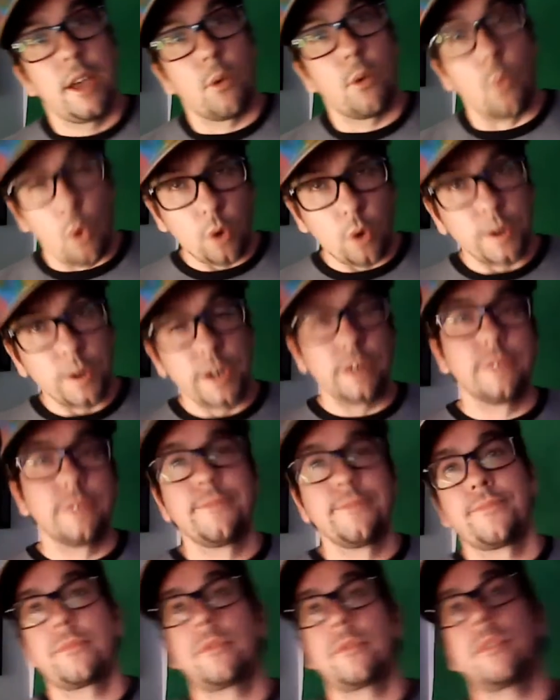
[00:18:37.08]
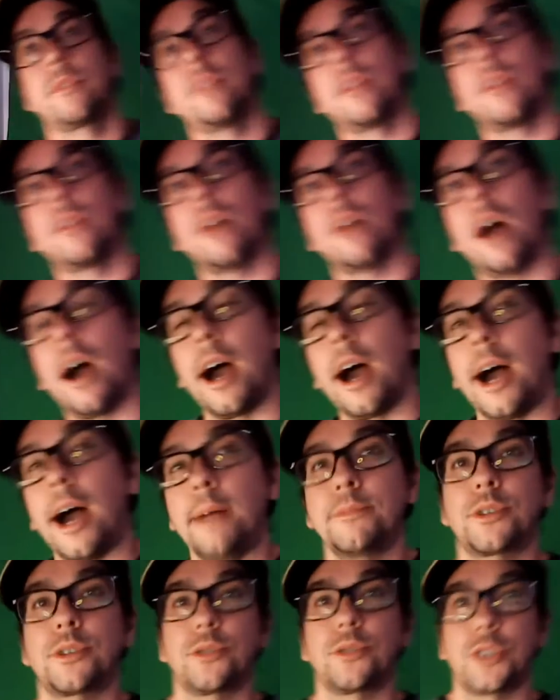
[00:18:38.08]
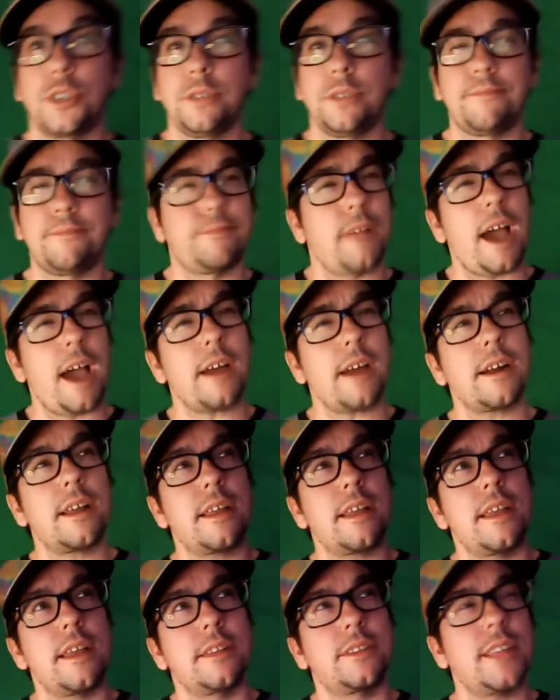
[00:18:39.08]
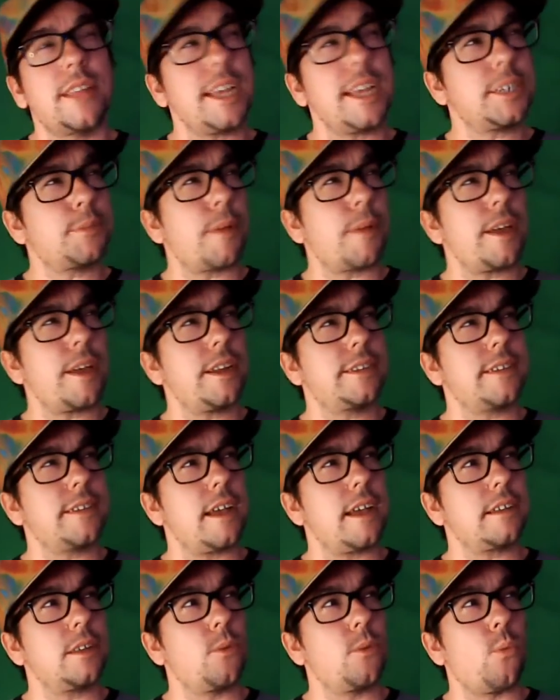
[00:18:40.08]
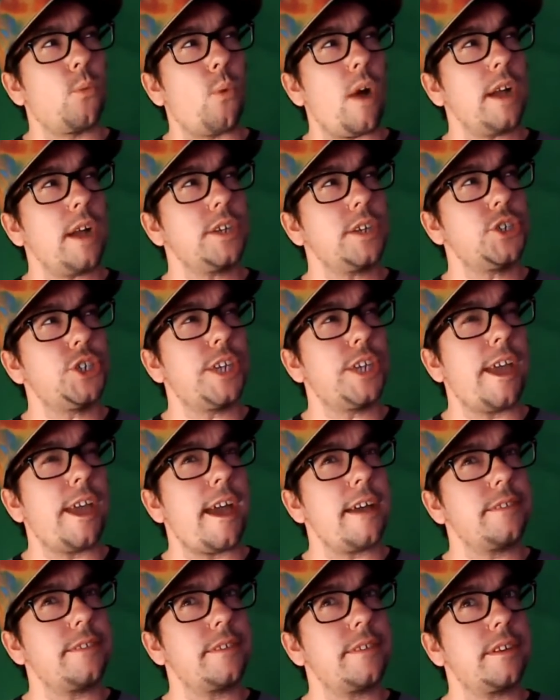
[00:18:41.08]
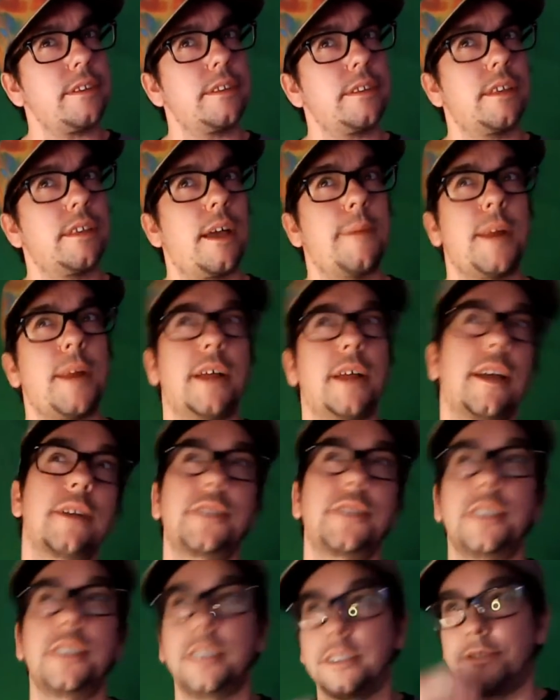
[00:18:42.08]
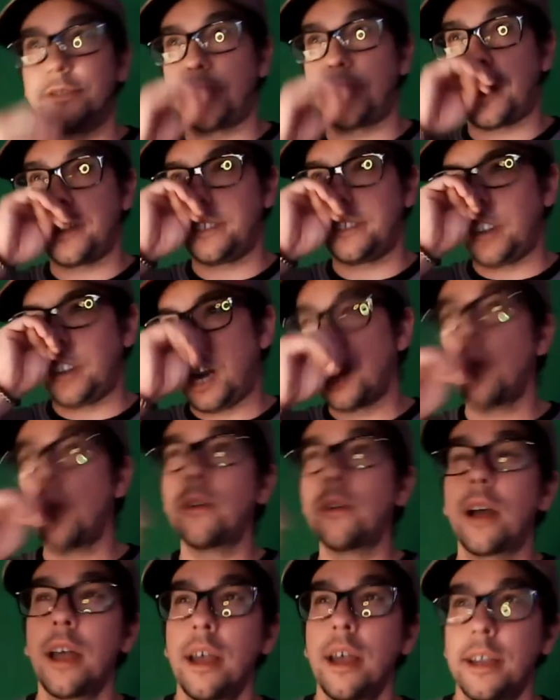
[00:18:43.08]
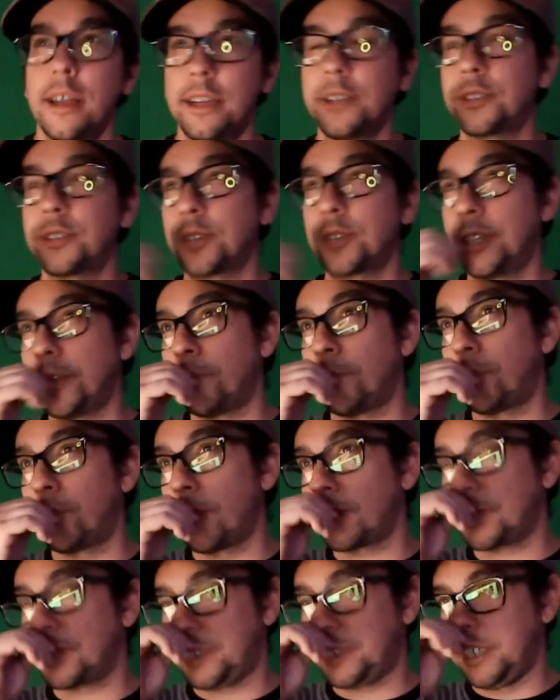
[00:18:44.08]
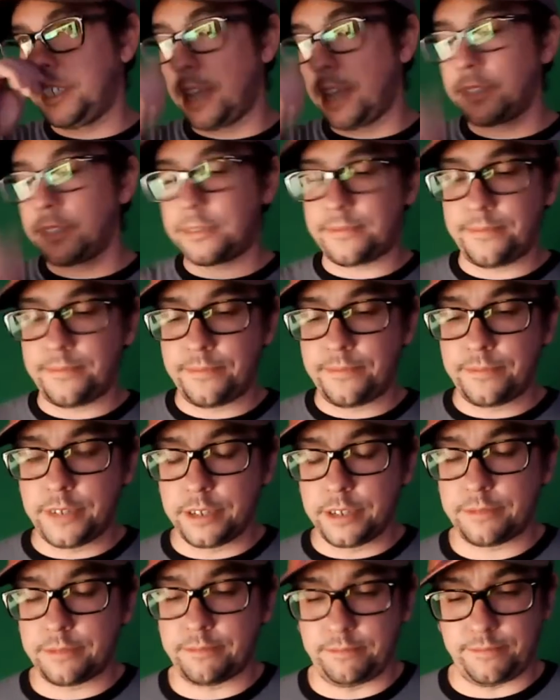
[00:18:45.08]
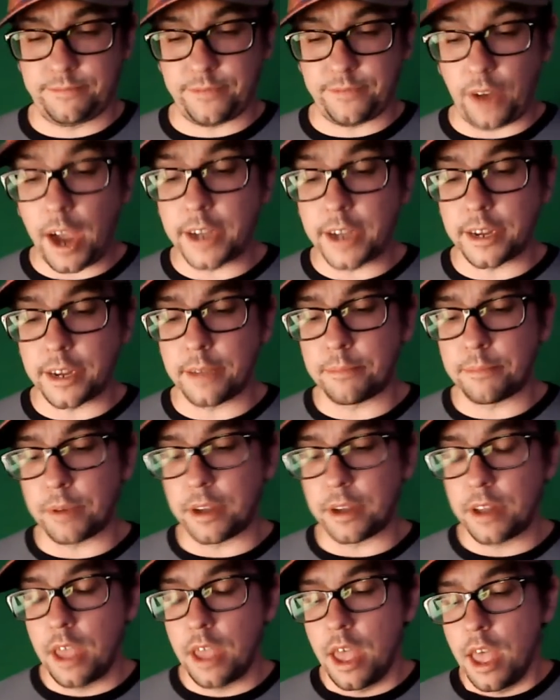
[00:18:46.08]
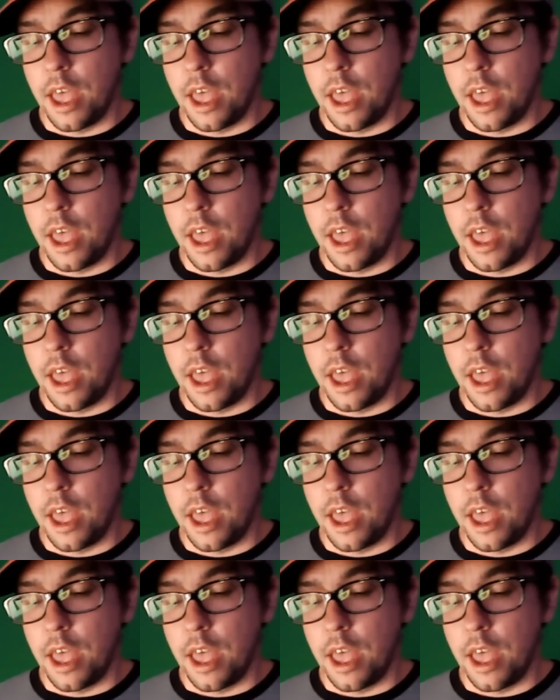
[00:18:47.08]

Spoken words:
warrior. Do they explain exactly why she has it? I mean, I guess she just finds it. I know in the book she does just find it, but